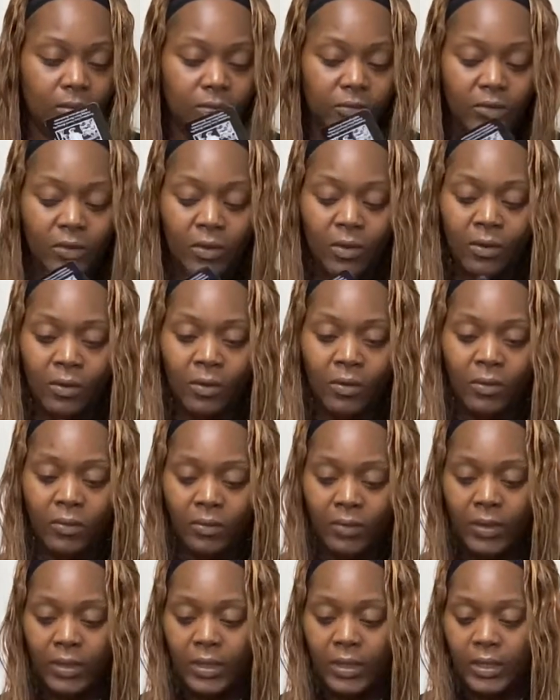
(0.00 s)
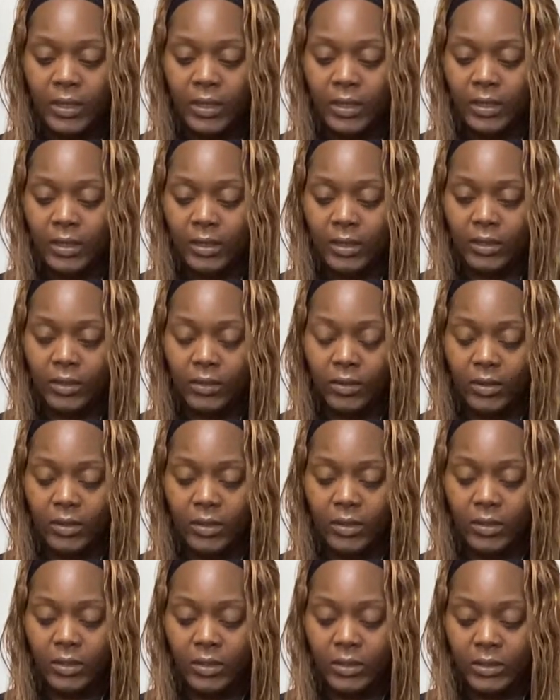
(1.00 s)
So
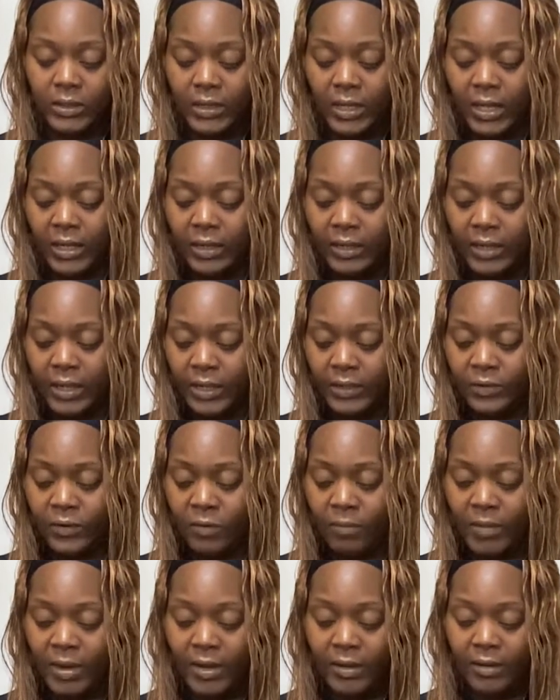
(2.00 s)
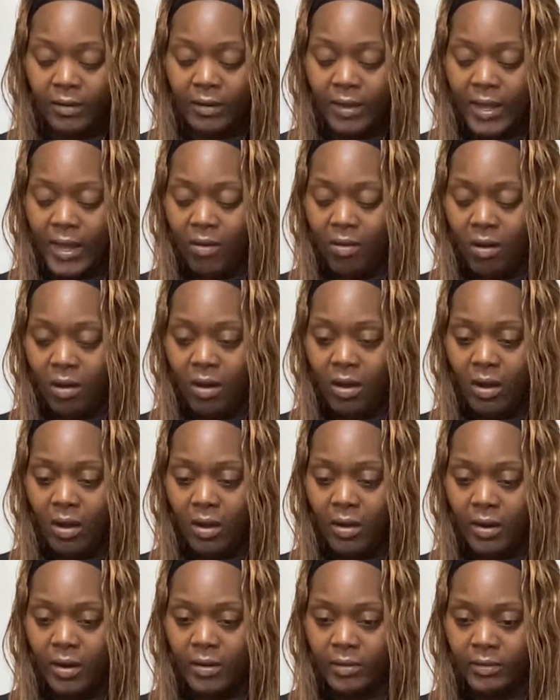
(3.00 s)
it's kind of like no matter how
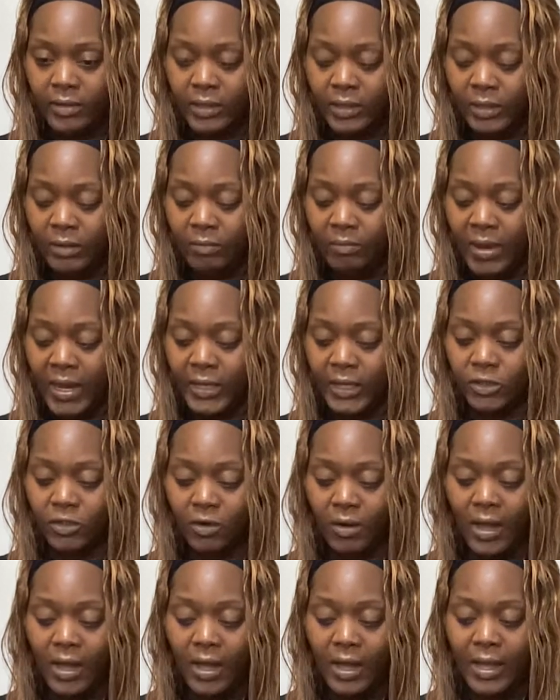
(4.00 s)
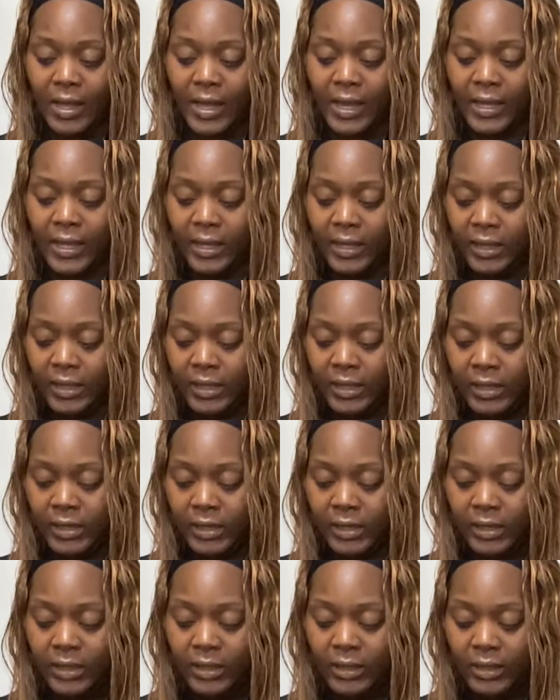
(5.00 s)
hard anybody tried,
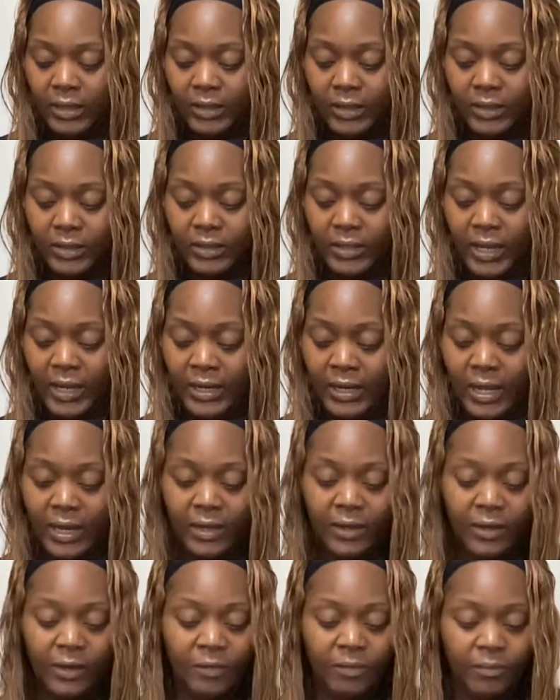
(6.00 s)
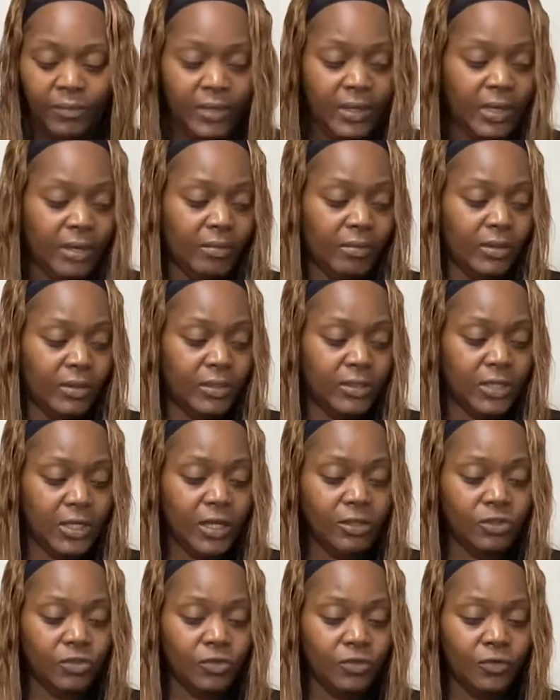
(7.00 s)
eh, they not going to be able to
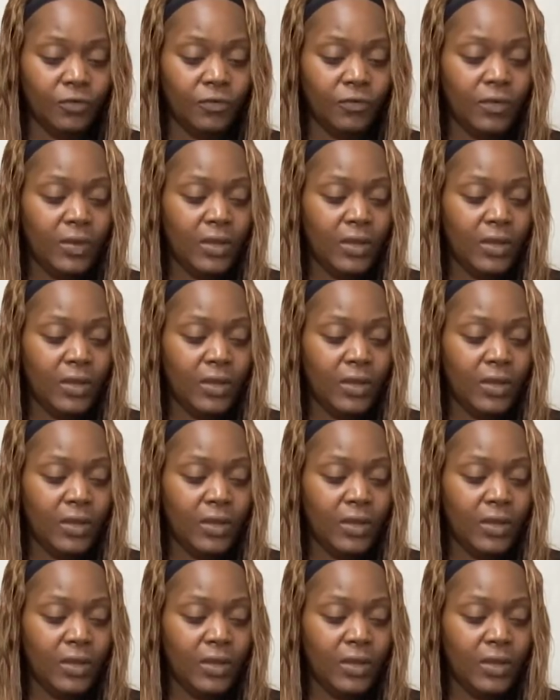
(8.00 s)
touch you